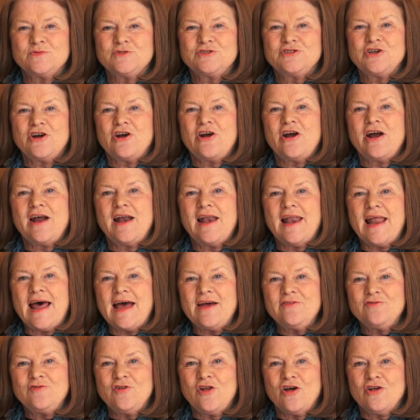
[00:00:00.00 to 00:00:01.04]
which are our
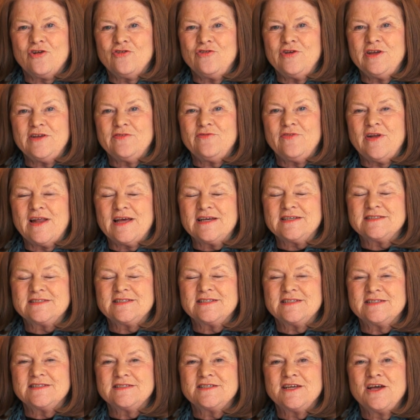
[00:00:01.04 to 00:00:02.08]
lifelong
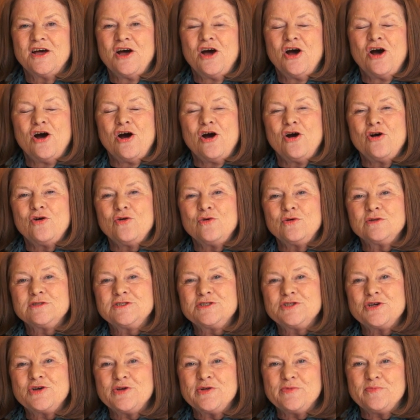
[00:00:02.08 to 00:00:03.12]
reflexes, are
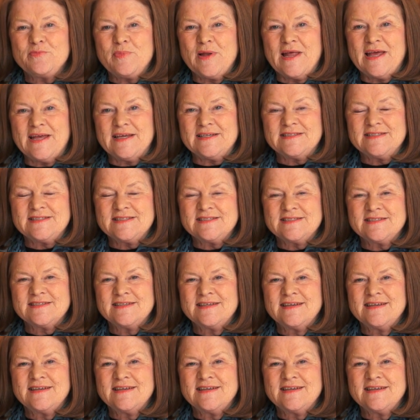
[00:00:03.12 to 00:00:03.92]
also in place.